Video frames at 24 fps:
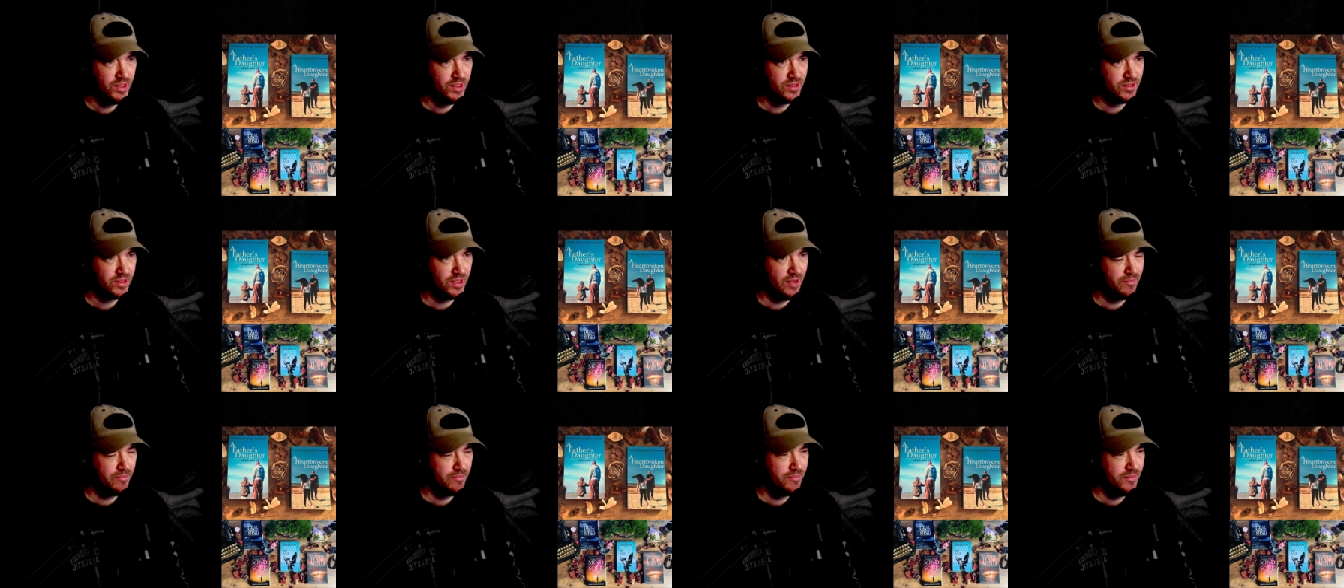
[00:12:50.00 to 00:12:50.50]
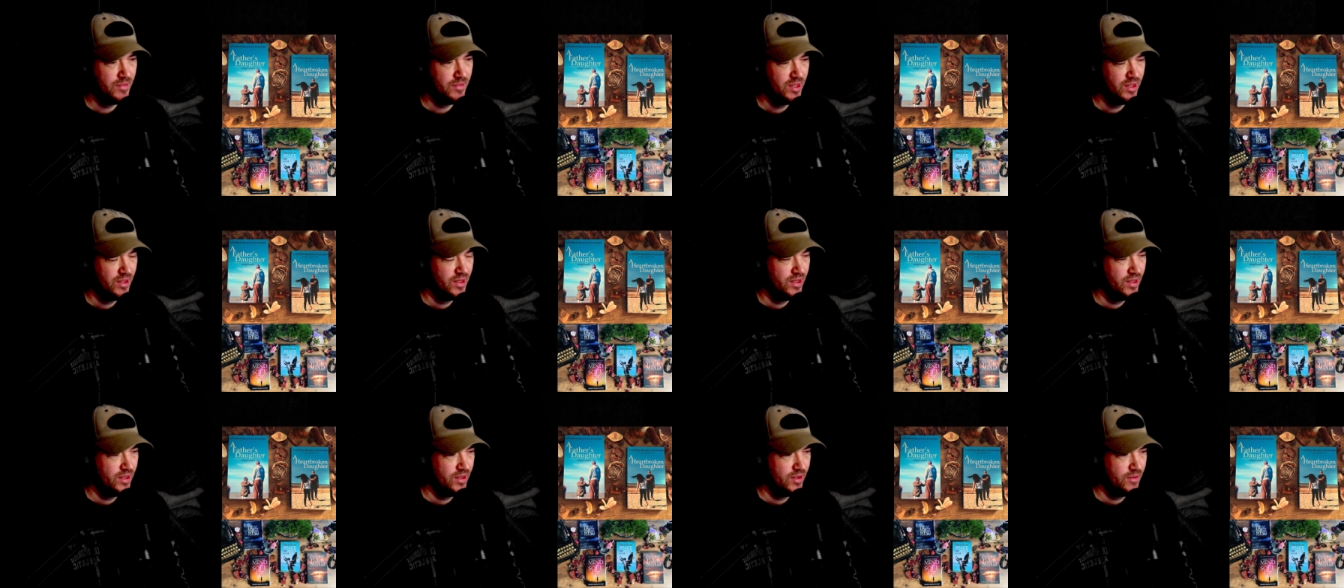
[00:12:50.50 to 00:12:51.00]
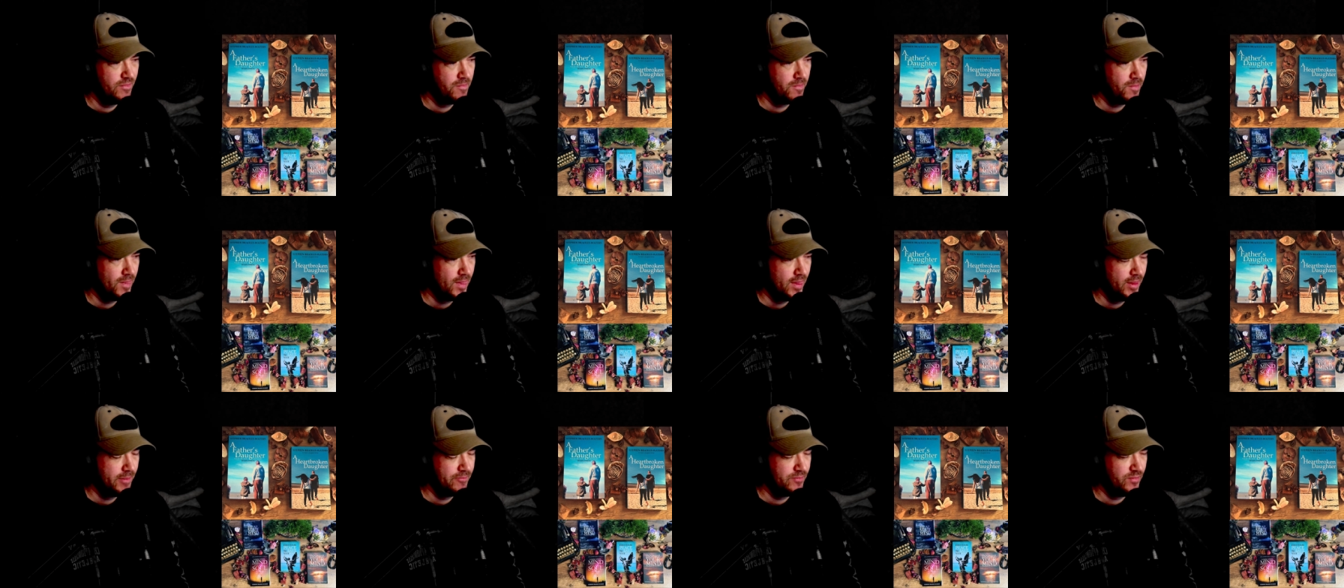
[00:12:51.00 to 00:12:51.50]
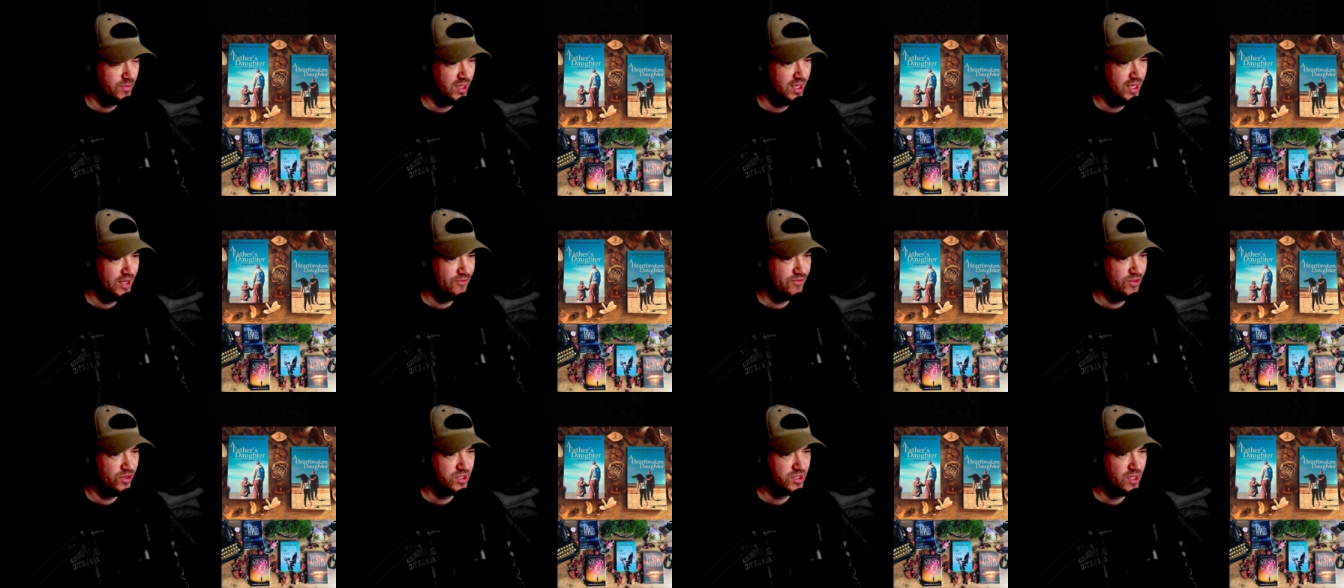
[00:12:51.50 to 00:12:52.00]
is like,
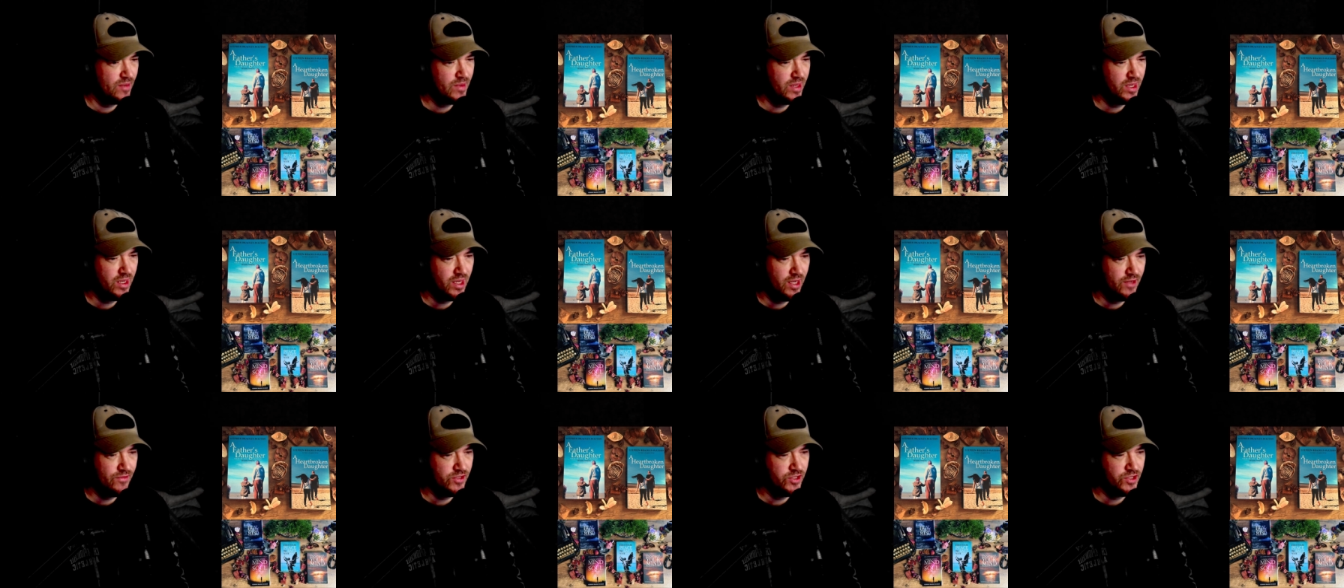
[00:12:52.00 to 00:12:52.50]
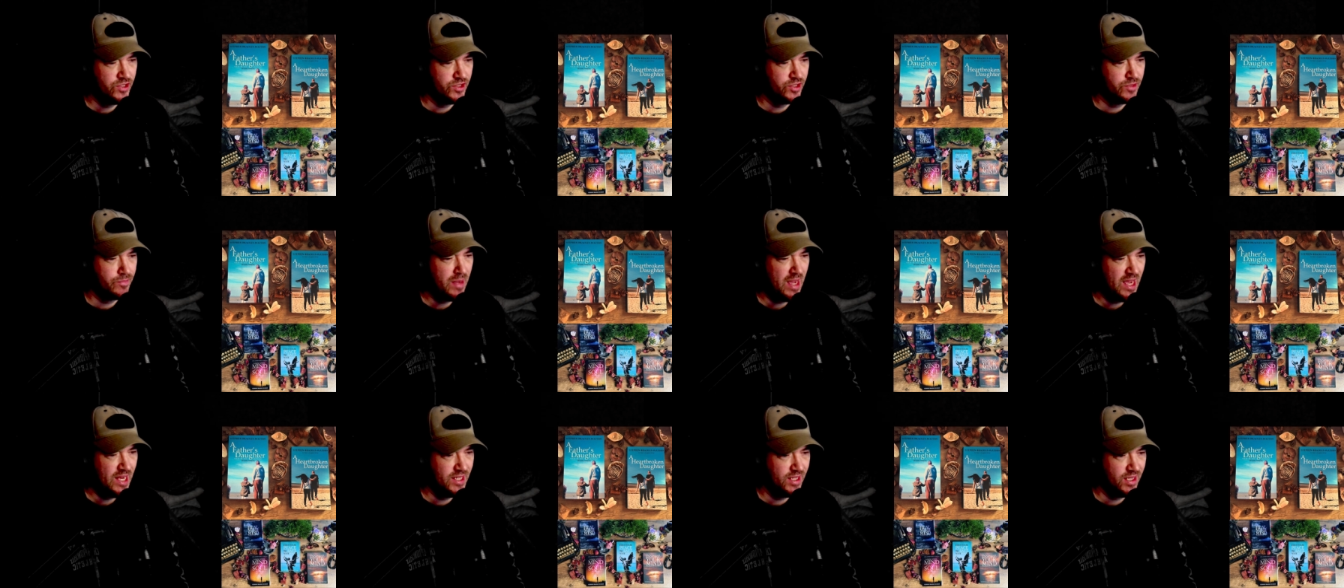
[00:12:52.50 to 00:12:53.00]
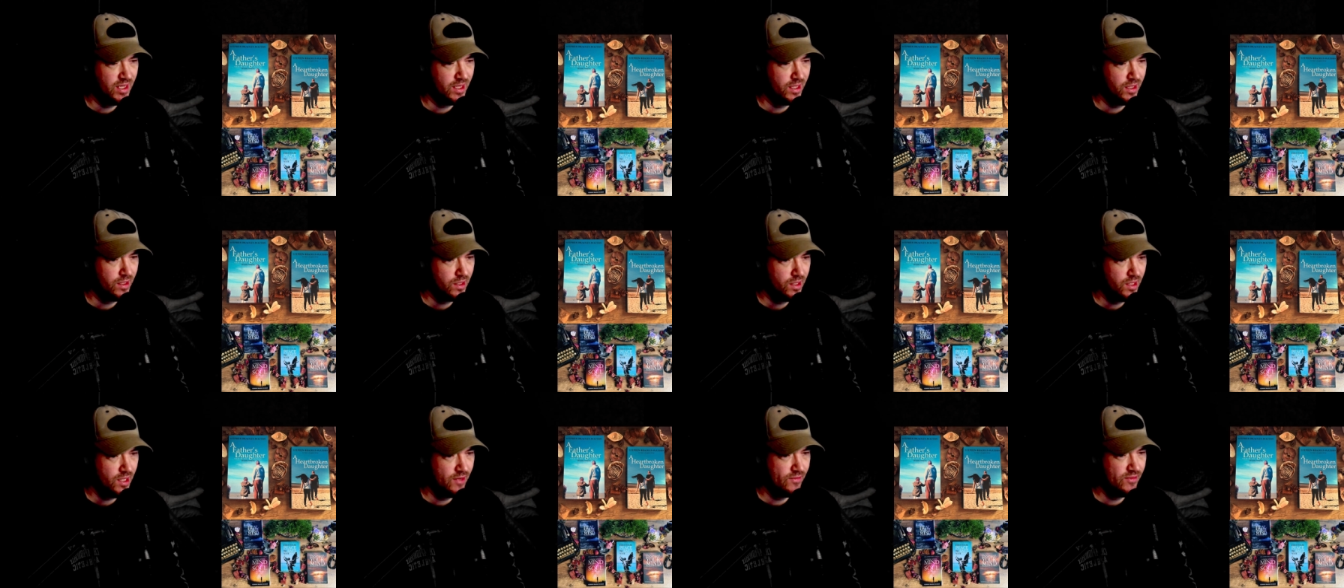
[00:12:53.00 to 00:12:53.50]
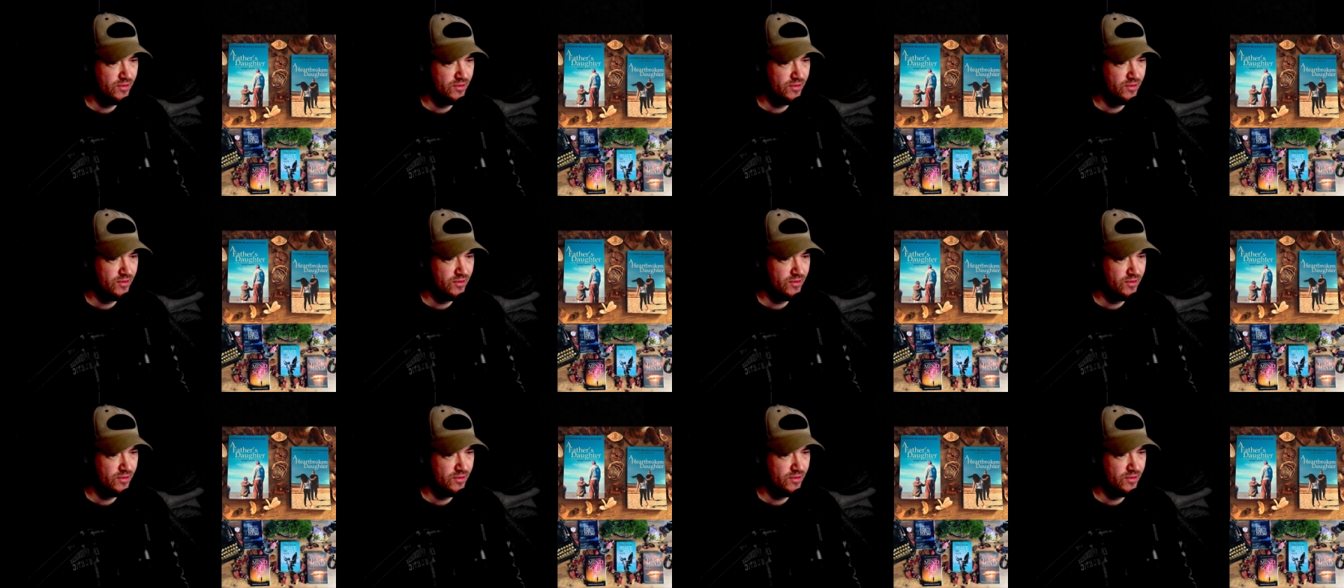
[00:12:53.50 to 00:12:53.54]
my, it feels like my life is just pending.